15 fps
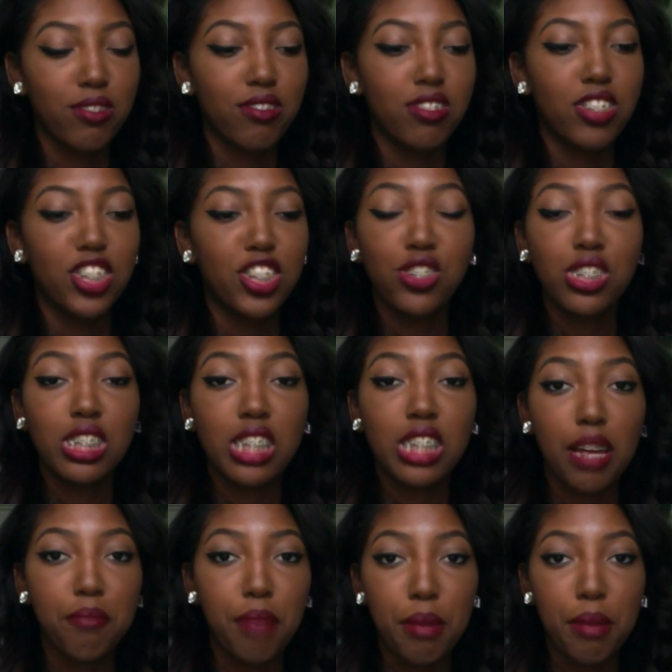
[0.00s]
she was
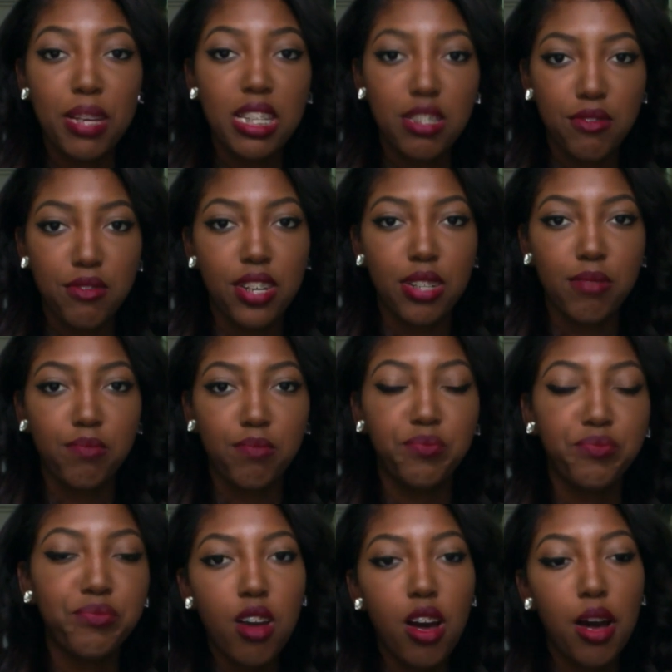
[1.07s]
like my best friend.
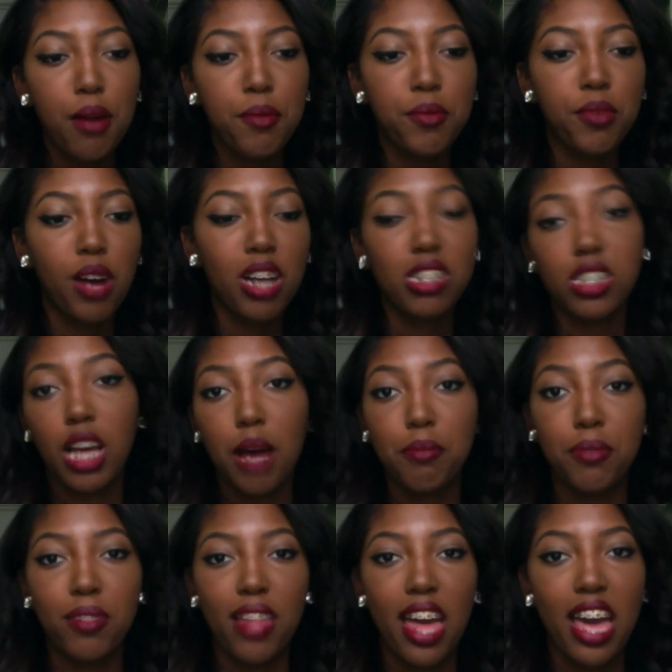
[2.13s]
On
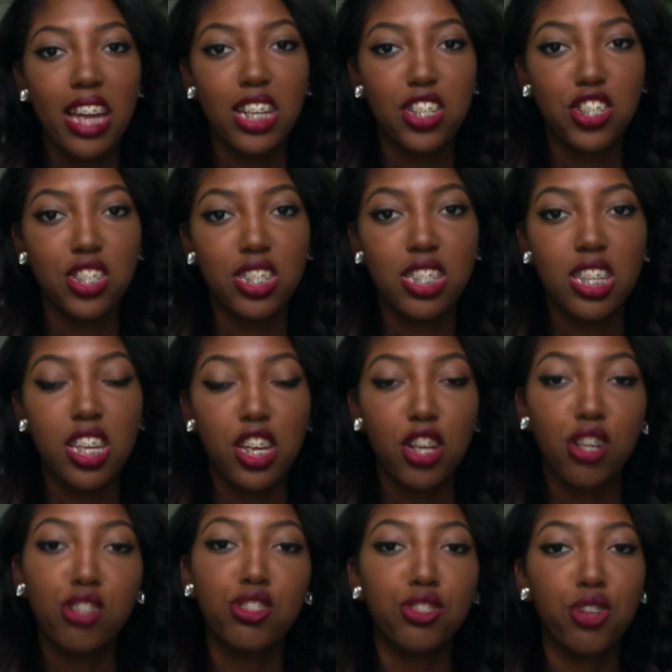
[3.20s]
top of that, just seeing
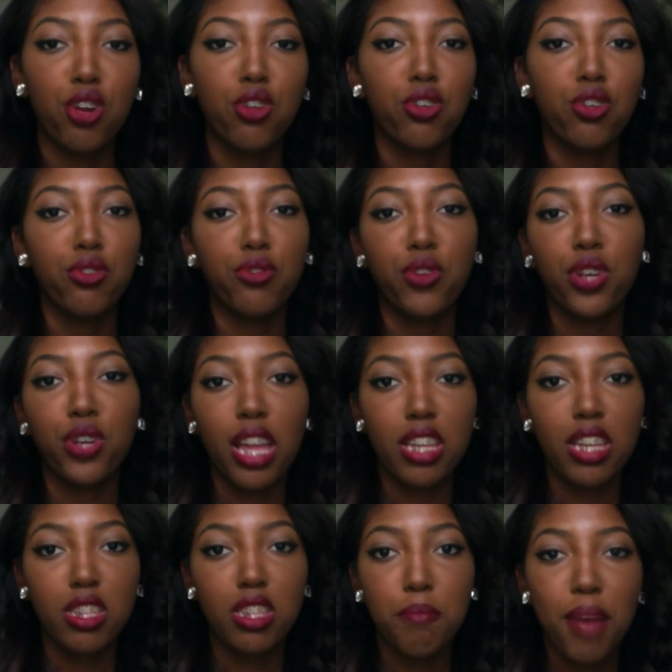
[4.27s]
her struggle for
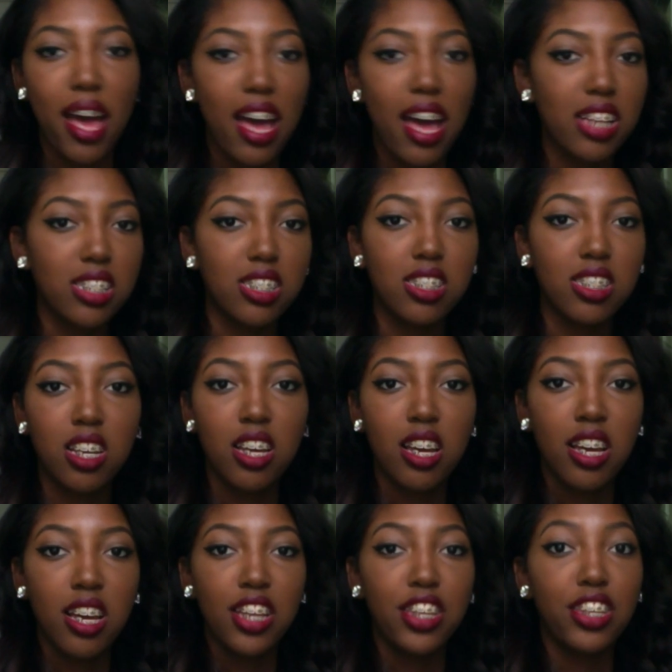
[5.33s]
like the past
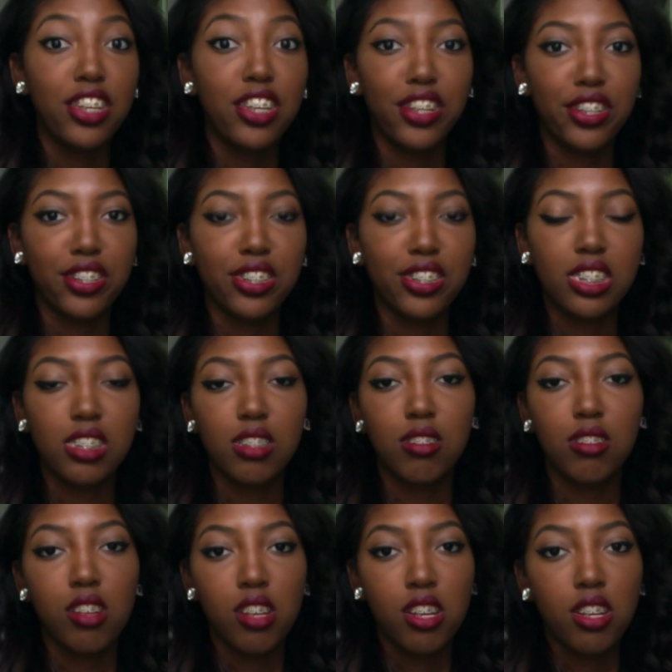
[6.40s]
years
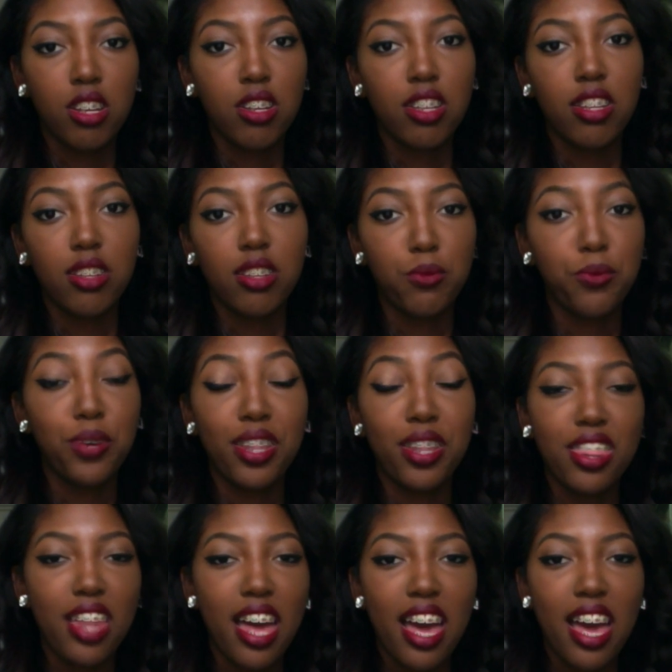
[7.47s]

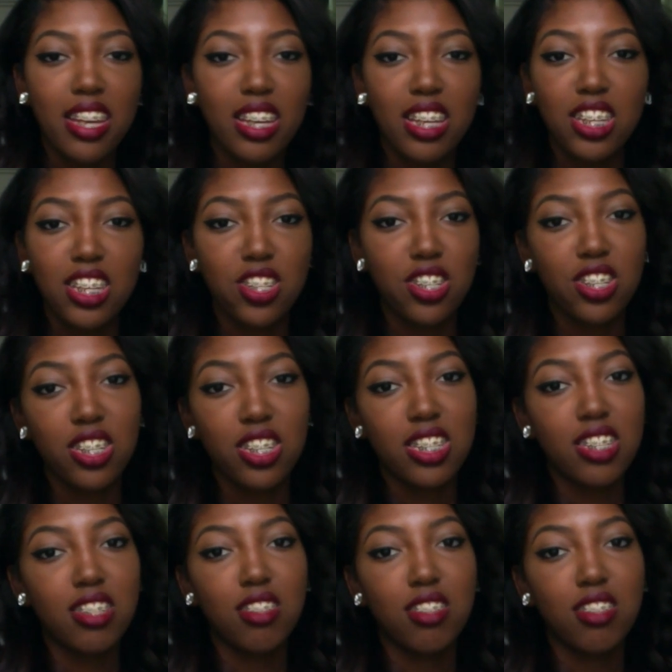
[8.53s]
with that is just,